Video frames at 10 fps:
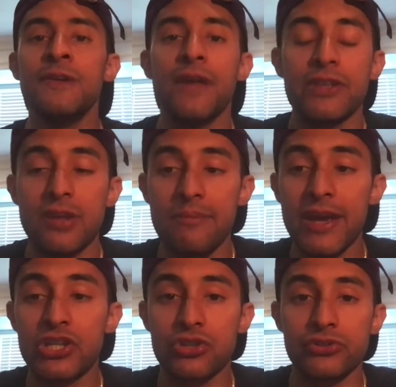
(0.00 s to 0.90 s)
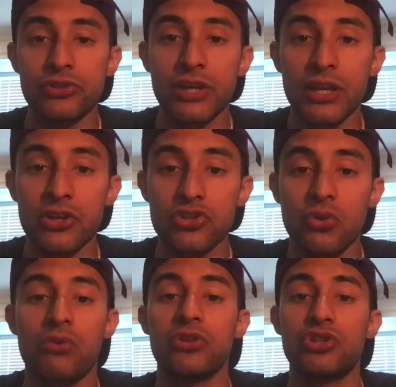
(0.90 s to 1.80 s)
and to make sure you're getting
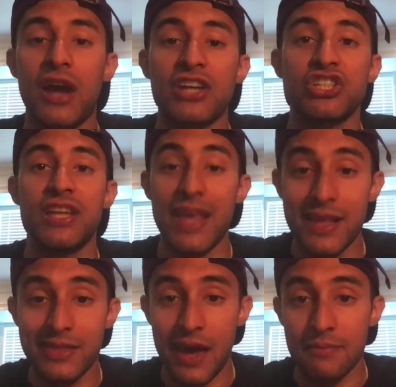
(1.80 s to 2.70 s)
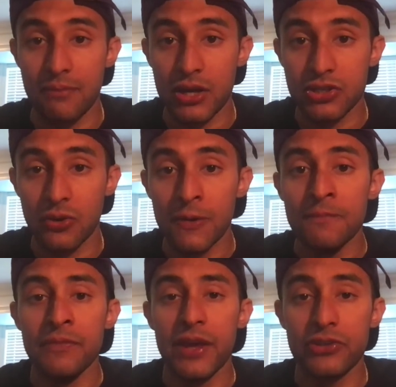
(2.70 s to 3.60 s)
sole contraction in that muscle.
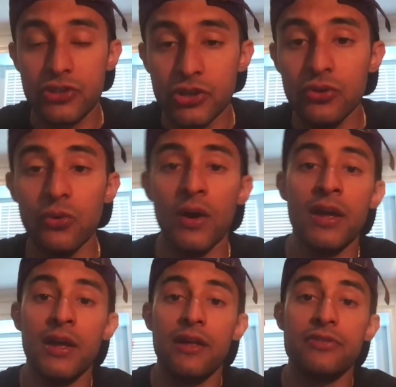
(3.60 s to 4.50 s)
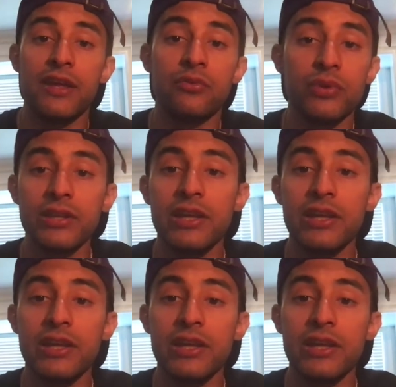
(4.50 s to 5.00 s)
And 2, they really